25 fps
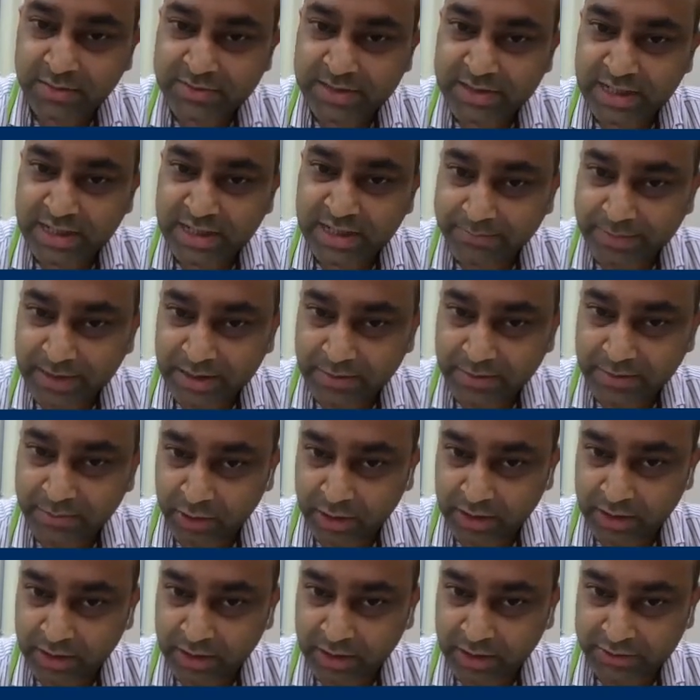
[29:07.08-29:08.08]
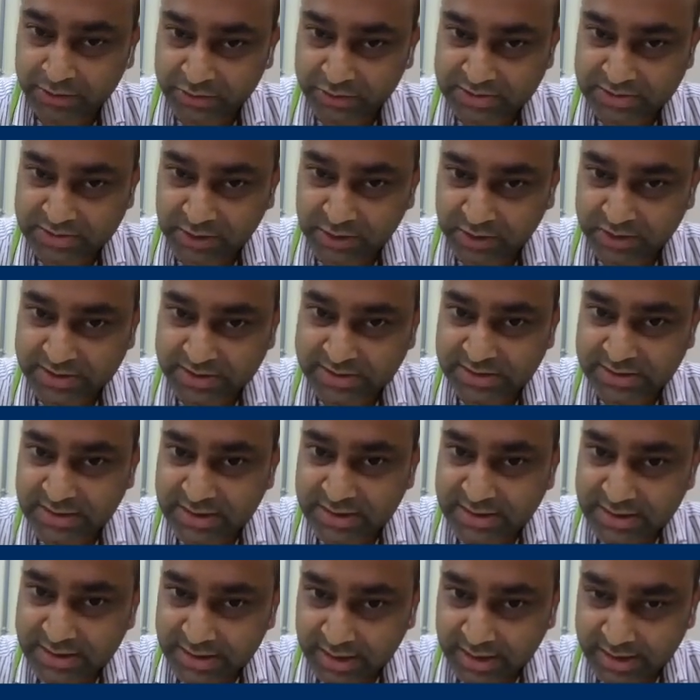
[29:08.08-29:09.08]
the lipid molecule, because
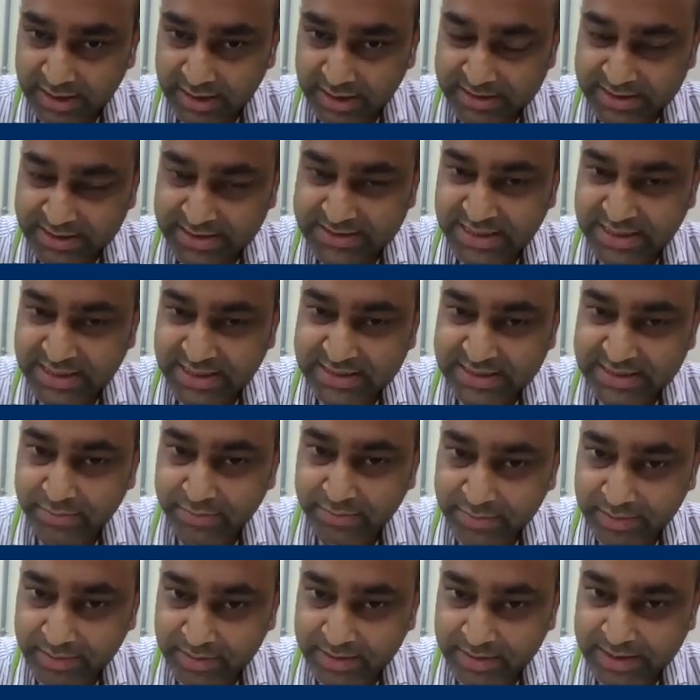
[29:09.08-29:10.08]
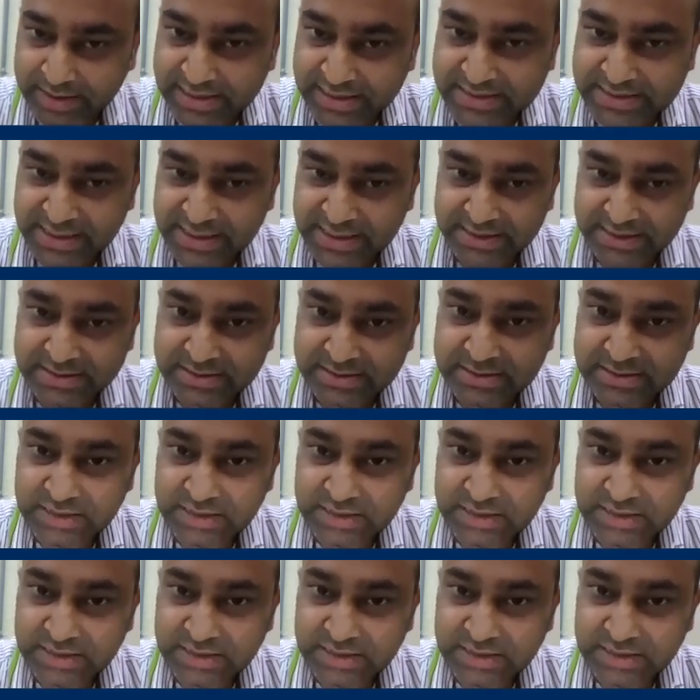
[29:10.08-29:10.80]
these are the region